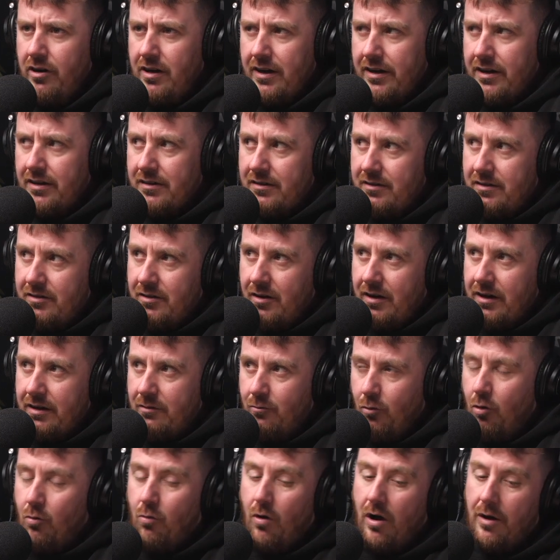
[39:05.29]
Like, and you're like,
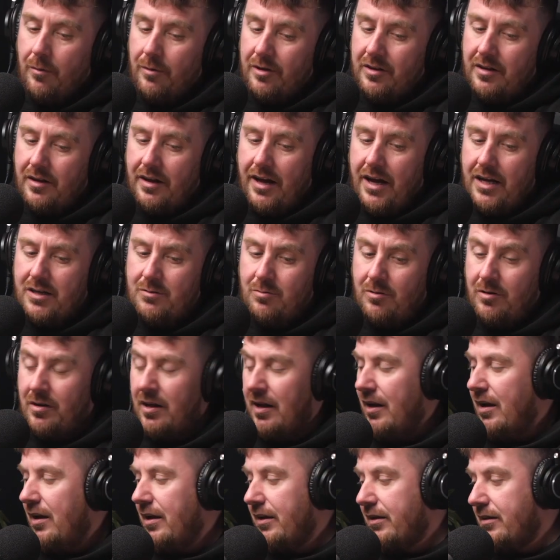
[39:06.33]
well, what about the next one?
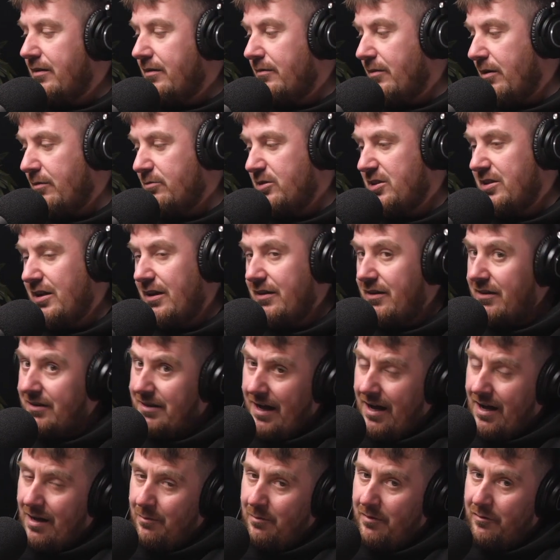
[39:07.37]
Like I was saying to
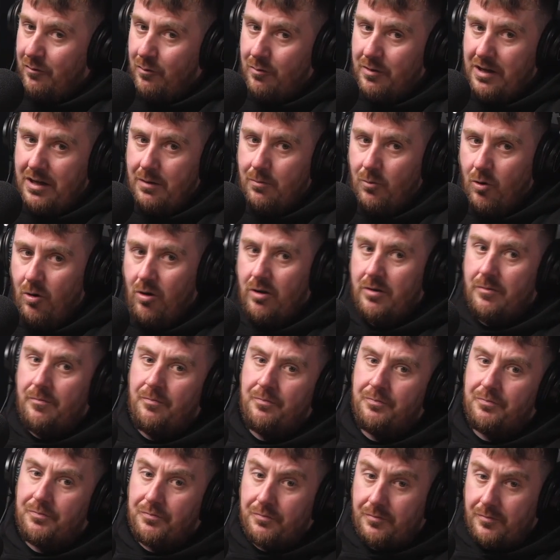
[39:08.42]
Dan before we came on,
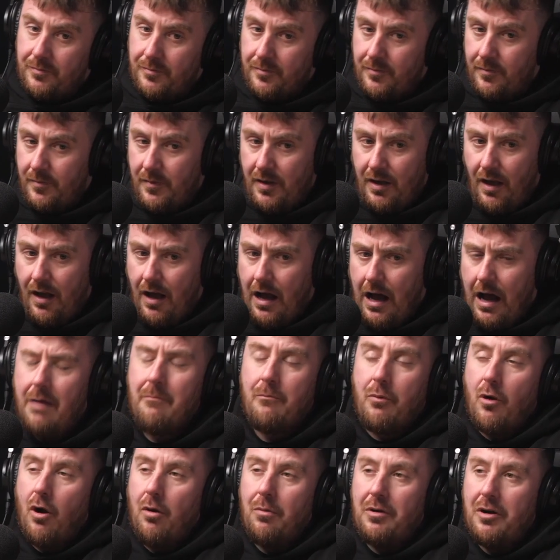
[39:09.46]
I'm
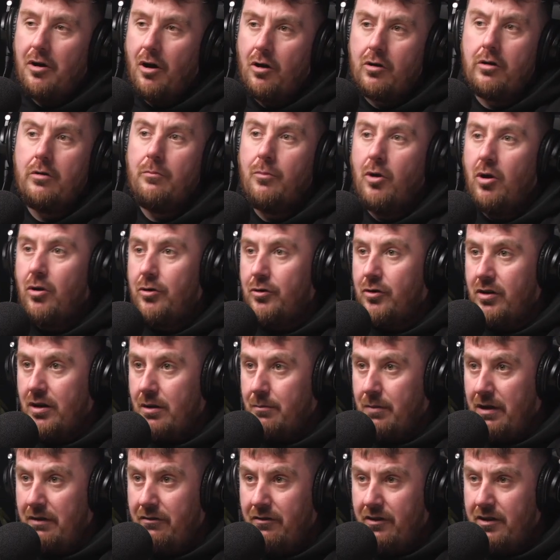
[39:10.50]
probably not going to bother doing
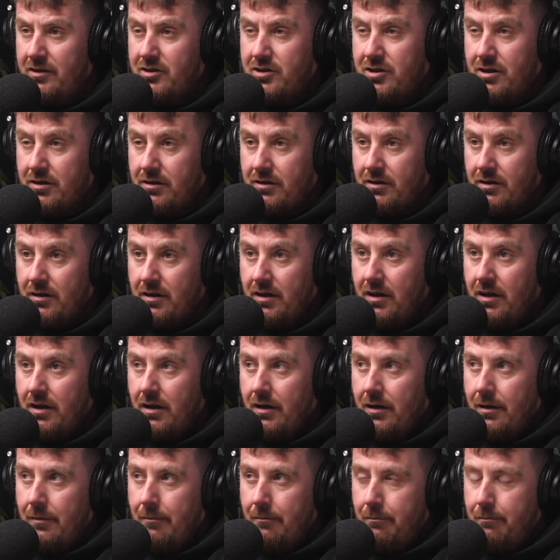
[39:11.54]
Ibiza this year
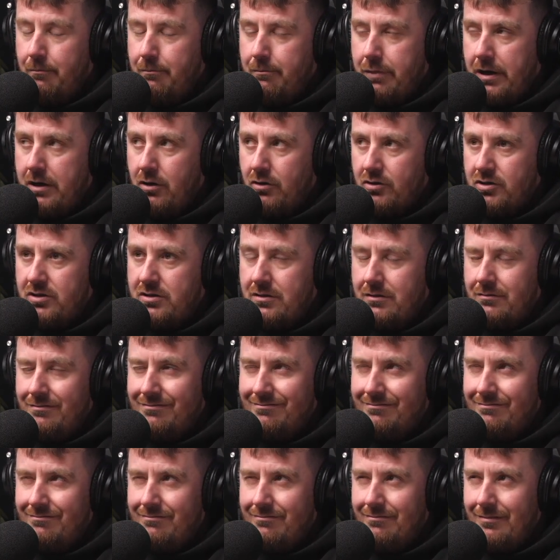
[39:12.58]
because
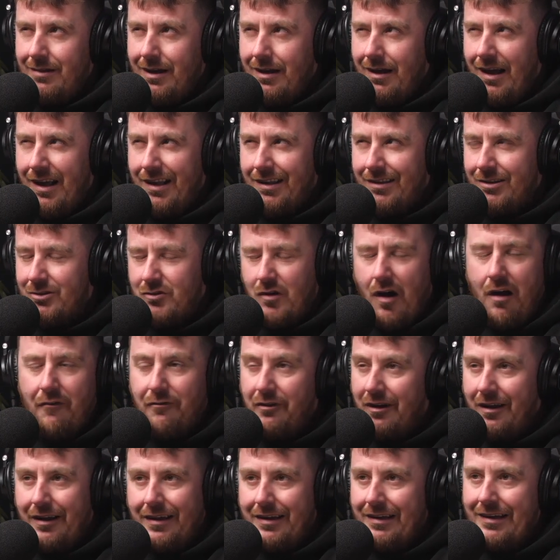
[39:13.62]
there's
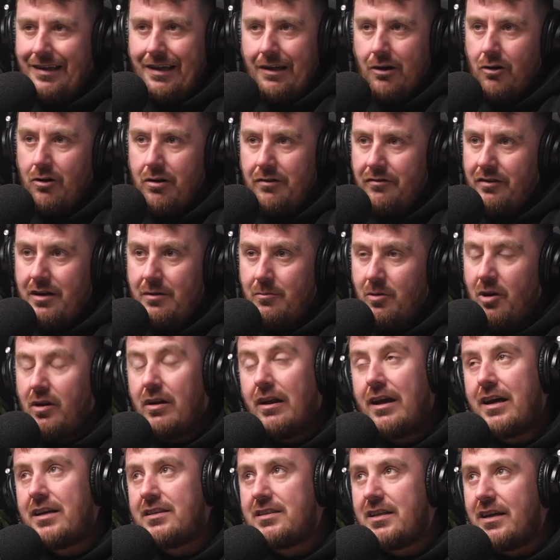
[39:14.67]
nothing I can get out of it
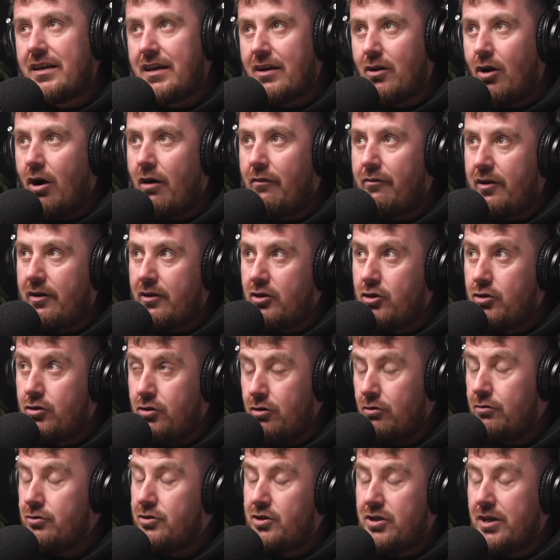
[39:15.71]
unless I get offered a
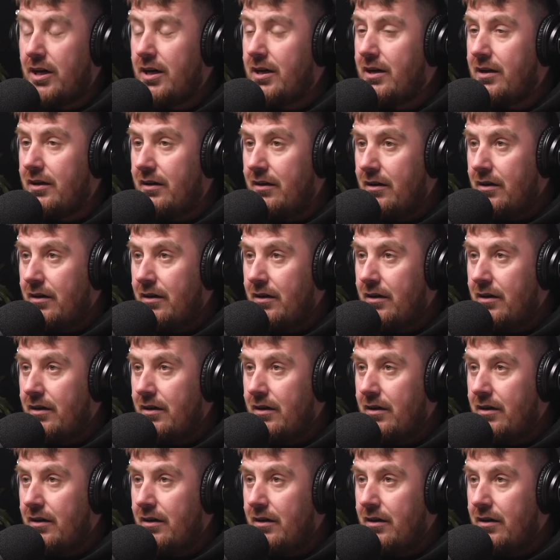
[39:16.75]
huge gig.